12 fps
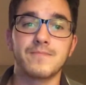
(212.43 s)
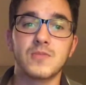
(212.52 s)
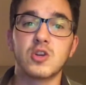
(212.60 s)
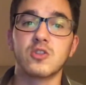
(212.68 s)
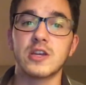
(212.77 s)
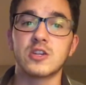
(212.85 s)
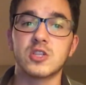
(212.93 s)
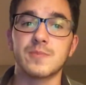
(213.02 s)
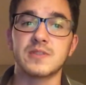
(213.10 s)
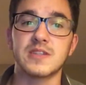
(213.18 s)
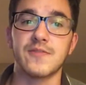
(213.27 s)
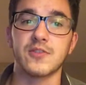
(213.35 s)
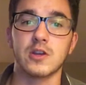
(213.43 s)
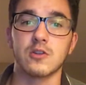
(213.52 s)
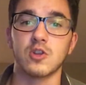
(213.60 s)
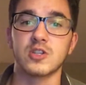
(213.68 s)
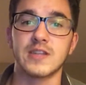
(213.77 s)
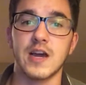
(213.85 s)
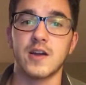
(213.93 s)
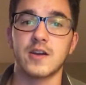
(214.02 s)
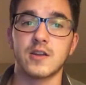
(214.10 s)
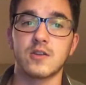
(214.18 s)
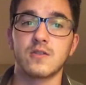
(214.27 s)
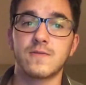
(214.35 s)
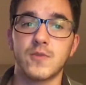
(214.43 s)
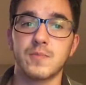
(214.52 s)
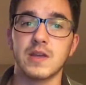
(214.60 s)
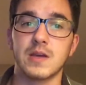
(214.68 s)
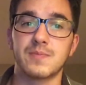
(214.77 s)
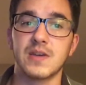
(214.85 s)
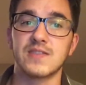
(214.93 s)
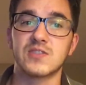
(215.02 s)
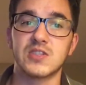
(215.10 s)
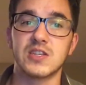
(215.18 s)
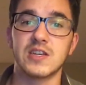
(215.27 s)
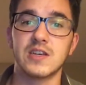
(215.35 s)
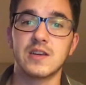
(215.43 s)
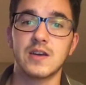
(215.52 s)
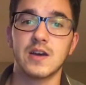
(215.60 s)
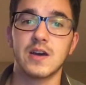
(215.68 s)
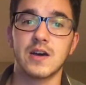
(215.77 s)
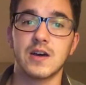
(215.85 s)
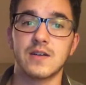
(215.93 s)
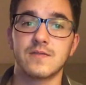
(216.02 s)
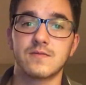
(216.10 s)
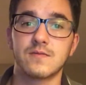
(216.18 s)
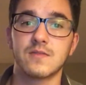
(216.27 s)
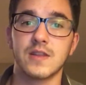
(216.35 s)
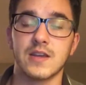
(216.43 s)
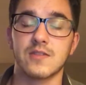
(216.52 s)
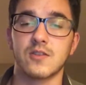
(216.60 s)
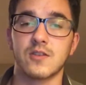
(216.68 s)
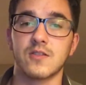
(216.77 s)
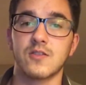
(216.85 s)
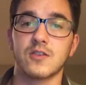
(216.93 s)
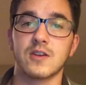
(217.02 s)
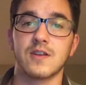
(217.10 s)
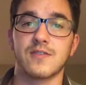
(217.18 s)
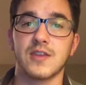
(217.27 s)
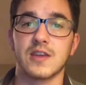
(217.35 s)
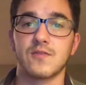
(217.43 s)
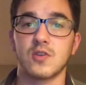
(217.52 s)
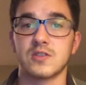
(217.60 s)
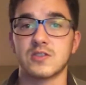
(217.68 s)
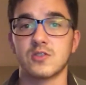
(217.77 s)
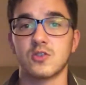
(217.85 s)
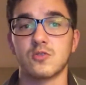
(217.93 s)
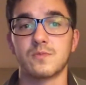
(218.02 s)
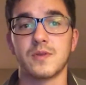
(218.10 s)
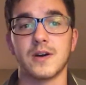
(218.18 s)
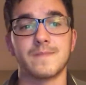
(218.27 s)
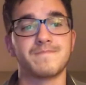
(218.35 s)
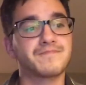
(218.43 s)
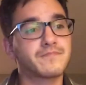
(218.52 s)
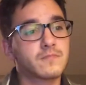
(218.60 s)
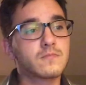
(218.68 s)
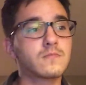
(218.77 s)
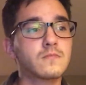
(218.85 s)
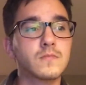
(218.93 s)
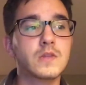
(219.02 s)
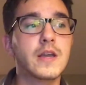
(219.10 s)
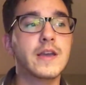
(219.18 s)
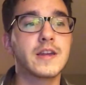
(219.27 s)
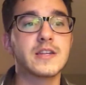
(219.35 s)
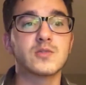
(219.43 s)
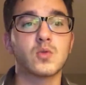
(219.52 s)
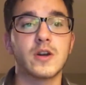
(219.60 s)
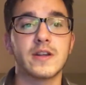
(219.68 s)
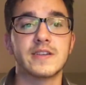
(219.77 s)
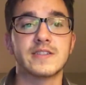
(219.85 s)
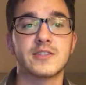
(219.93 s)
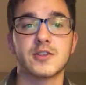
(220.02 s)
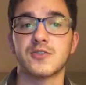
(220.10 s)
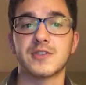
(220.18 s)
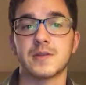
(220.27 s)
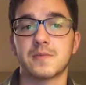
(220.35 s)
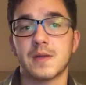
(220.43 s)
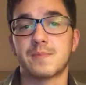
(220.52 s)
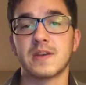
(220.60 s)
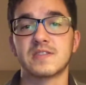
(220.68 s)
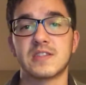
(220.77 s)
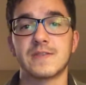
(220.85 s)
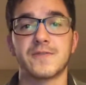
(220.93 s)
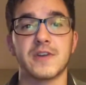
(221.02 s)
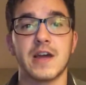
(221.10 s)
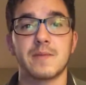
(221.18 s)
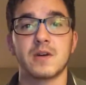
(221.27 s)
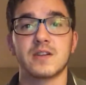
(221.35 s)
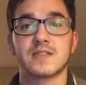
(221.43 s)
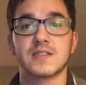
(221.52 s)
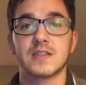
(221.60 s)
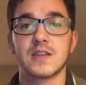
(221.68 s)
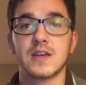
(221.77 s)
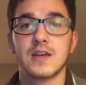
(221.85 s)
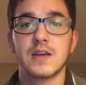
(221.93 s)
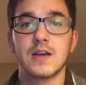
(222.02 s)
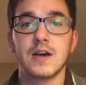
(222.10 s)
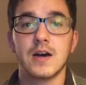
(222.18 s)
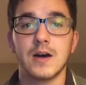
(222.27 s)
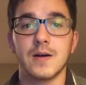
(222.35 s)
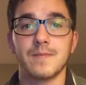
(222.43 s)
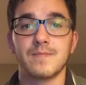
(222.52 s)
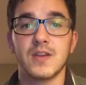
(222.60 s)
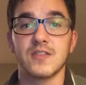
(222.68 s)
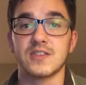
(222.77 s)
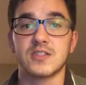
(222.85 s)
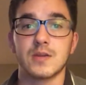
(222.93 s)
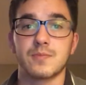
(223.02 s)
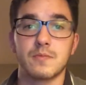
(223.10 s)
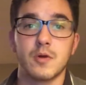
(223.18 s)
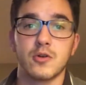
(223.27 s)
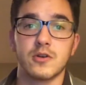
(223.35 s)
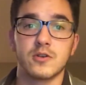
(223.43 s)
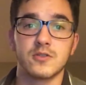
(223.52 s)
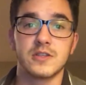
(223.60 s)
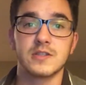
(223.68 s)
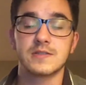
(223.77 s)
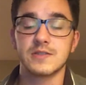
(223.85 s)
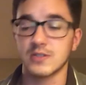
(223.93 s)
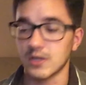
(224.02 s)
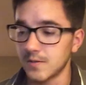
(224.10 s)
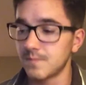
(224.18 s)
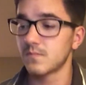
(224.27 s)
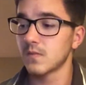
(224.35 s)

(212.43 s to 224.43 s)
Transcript: your leadership is definitely gonna look down on you for being a PFC. Like, they're gonna think of you as a noob, but it is what it is. You're only gonna be a PFC for 9 months, unless you get promoted early, so